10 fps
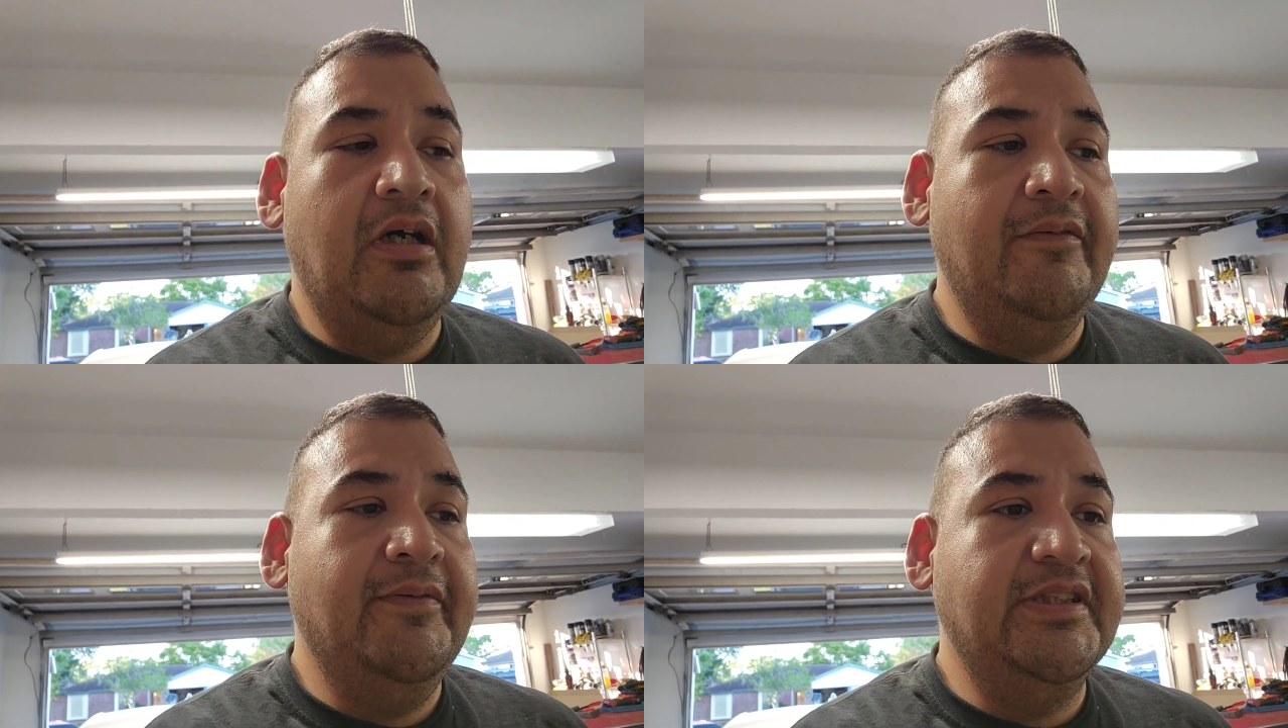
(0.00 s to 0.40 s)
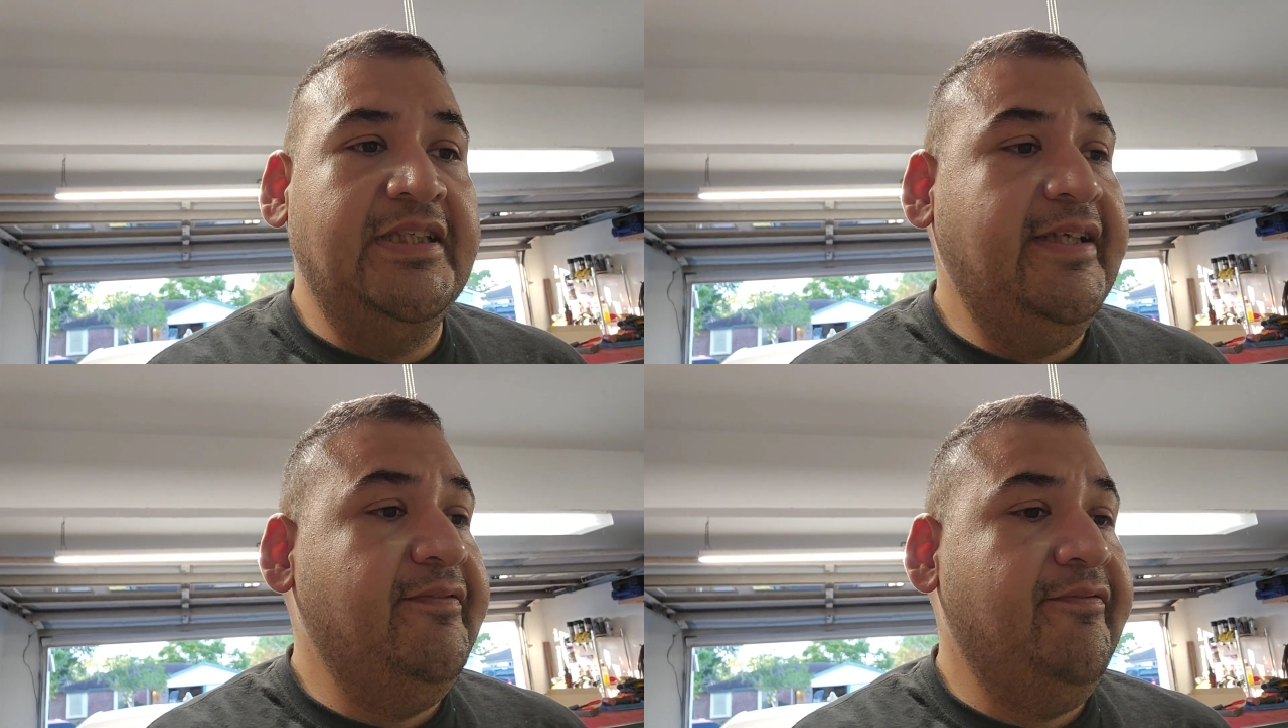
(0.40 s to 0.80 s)
off because
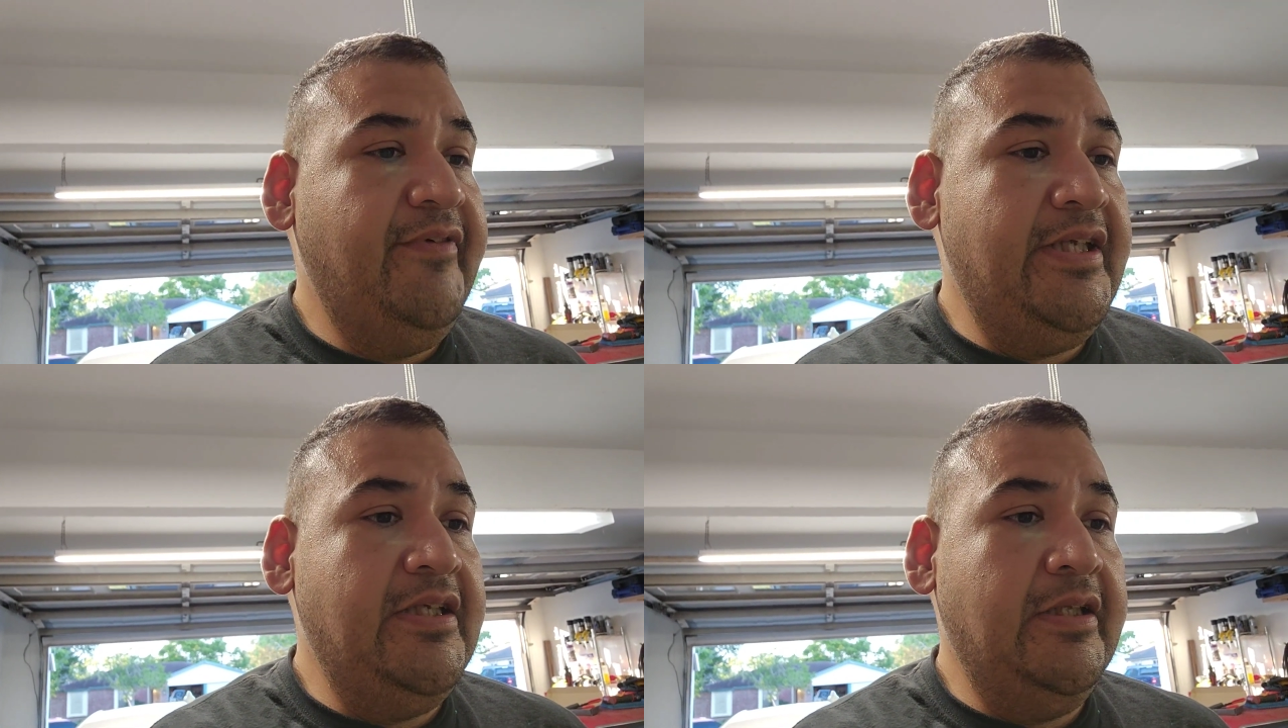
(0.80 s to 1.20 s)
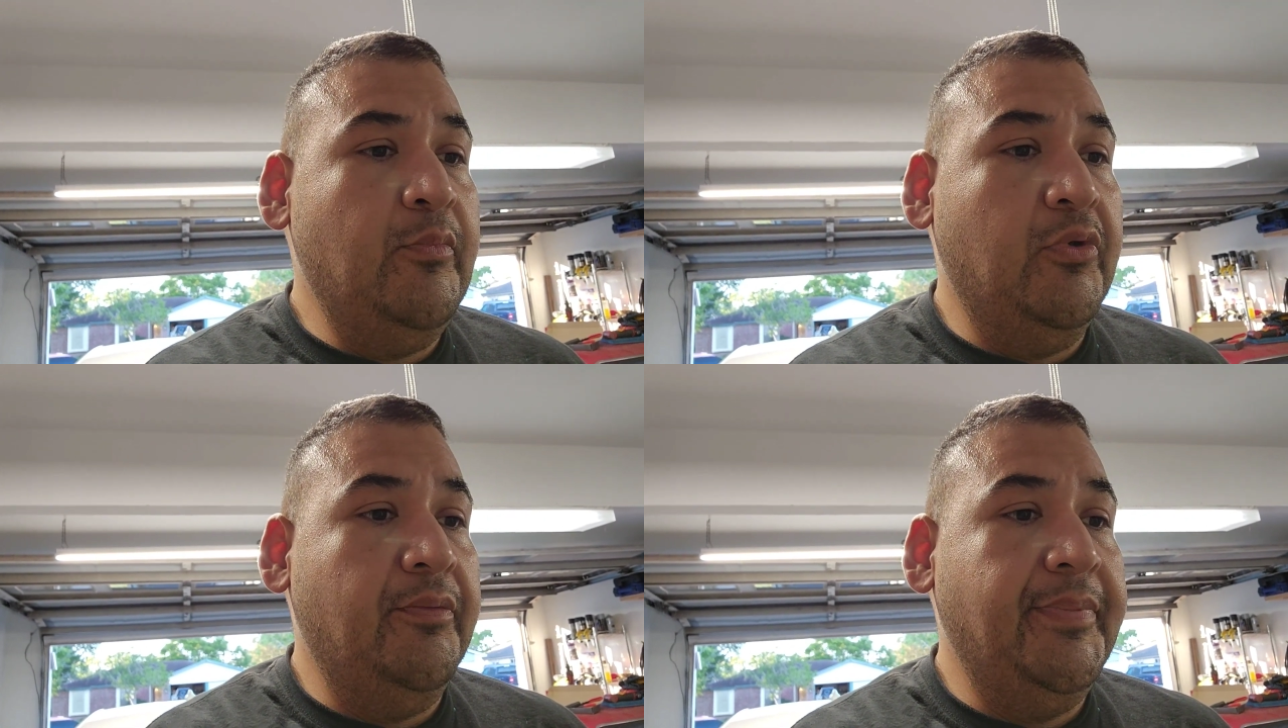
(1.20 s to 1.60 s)
it didn't fit
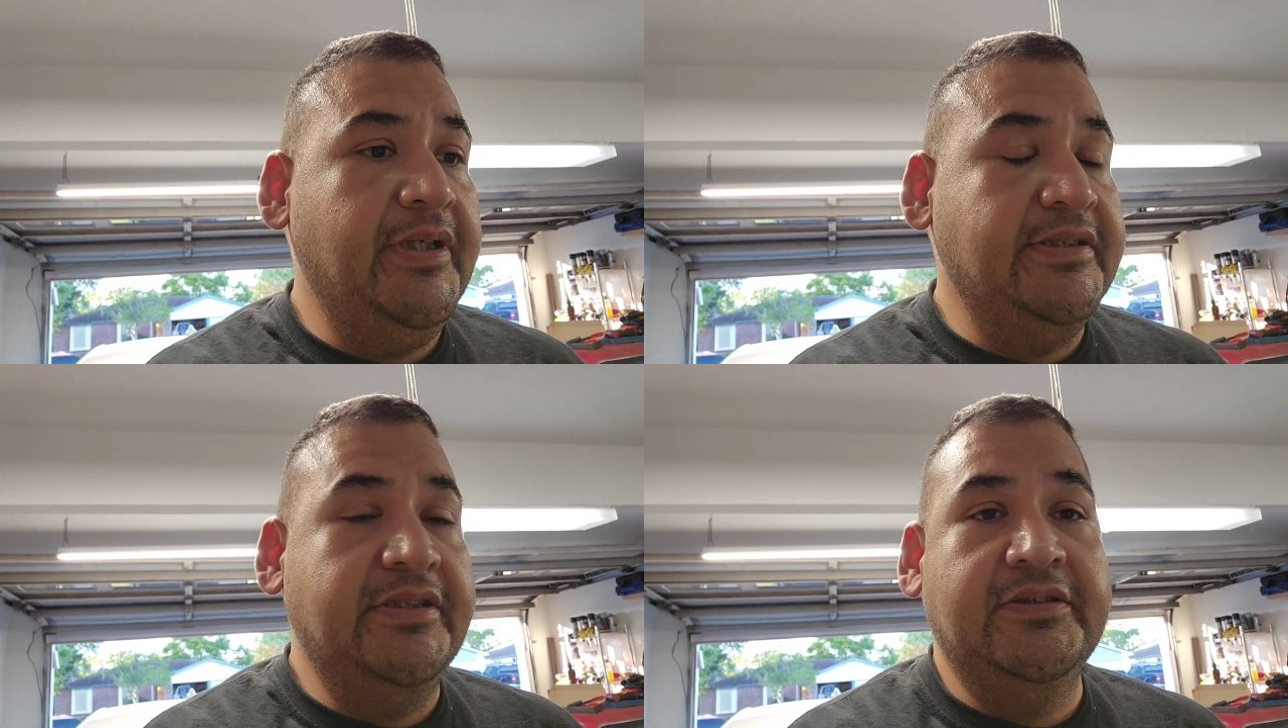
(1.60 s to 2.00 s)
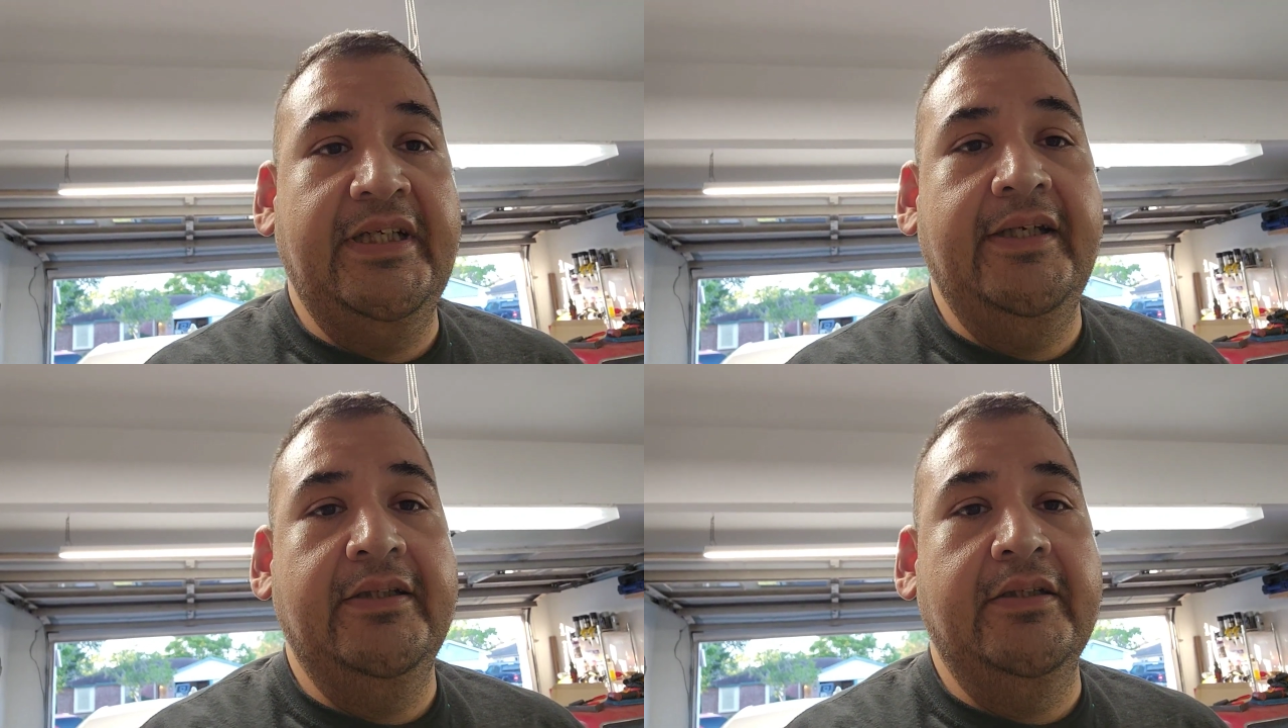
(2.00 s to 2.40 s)
anymore because it
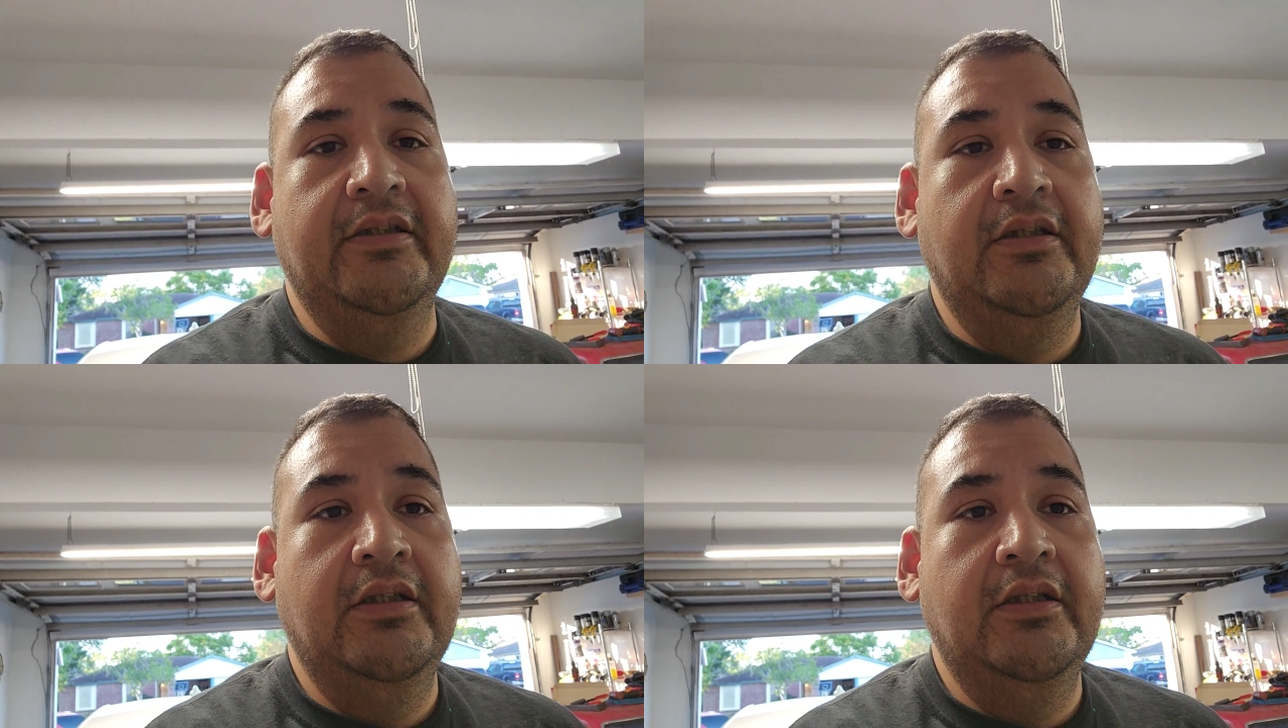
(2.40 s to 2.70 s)
was hitting